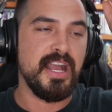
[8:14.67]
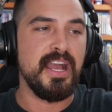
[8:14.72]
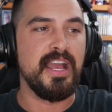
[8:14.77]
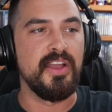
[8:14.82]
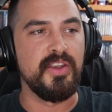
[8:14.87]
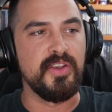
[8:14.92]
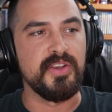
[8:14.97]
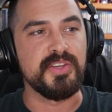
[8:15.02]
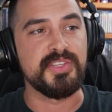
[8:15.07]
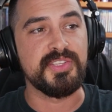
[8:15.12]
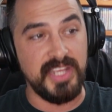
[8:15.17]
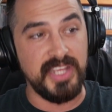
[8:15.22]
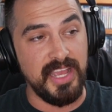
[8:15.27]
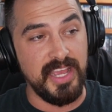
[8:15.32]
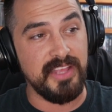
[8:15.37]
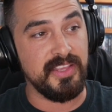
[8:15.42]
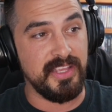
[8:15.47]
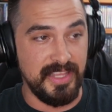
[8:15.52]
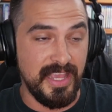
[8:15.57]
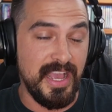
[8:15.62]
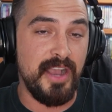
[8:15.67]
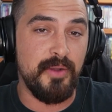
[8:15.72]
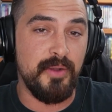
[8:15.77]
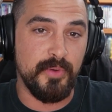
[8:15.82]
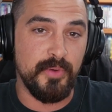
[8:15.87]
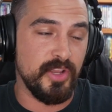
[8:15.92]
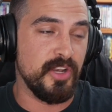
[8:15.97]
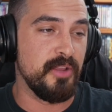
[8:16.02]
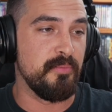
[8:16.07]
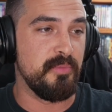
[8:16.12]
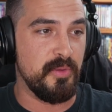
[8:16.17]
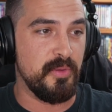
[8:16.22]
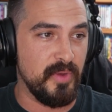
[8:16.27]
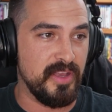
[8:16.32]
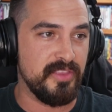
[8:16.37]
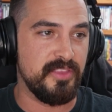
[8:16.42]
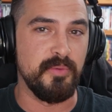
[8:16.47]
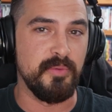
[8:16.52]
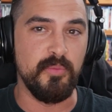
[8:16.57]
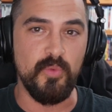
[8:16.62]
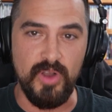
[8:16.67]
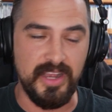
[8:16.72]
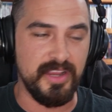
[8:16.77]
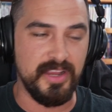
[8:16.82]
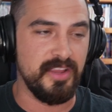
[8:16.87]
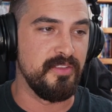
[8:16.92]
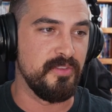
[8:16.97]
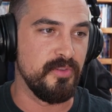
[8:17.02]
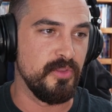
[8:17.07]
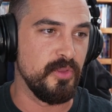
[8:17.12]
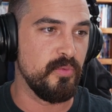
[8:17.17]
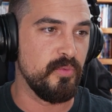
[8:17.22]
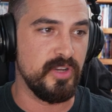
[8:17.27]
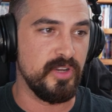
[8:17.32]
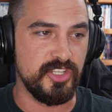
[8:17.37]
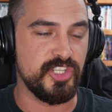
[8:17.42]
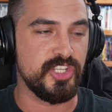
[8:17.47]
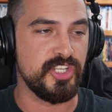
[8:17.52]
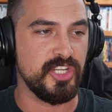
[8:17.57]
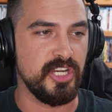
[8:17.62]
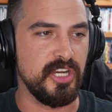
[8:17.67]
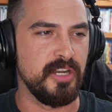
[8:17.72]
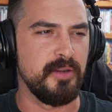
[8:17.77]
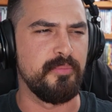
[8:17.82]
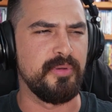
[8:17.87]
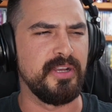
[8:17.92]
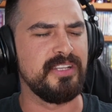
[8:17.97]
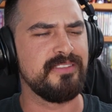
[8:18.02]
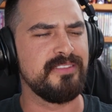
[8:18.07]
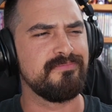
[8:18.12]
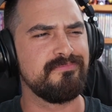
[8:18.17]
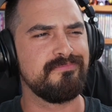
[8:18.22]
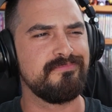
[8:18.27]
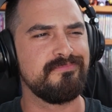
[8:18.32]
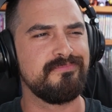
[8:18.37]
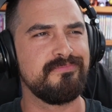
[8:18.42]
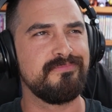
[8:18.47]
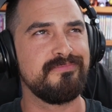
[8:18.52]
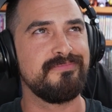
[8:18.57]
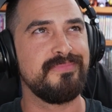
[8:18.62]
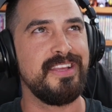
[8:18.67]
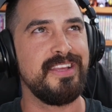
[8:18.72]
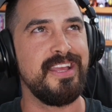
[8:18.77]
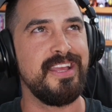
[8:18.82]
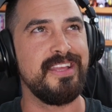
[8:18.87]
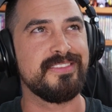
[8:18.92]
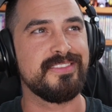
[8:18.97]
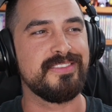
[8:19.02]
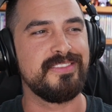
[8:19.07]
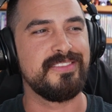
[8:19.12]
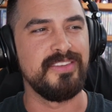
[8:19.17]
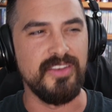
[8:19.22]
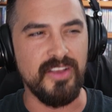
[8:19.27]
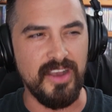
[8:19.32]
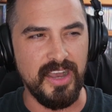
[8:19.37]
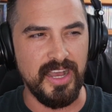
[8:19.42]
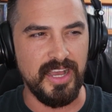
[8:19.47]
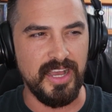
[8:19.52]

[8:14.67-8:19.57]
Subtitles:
understand that, yeah, we're going to be with him walking through the woods, sure, but it's not